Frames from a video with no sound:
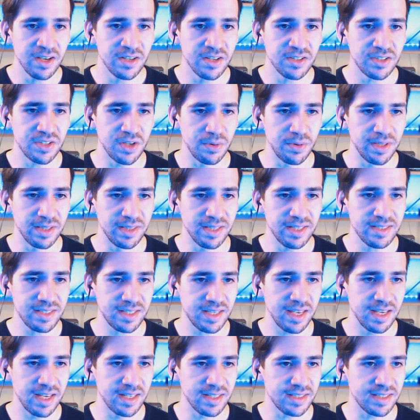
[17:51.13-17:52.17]
So in this
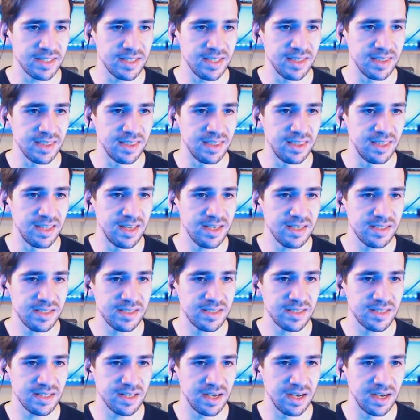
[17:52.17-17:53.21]
case,
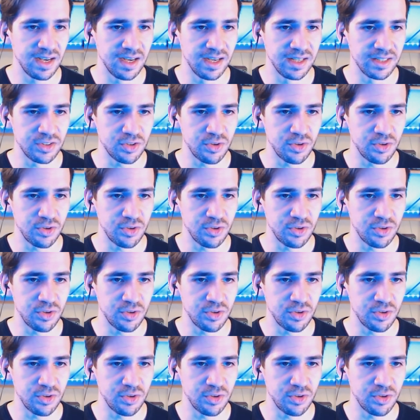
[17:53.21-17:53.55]
this uh,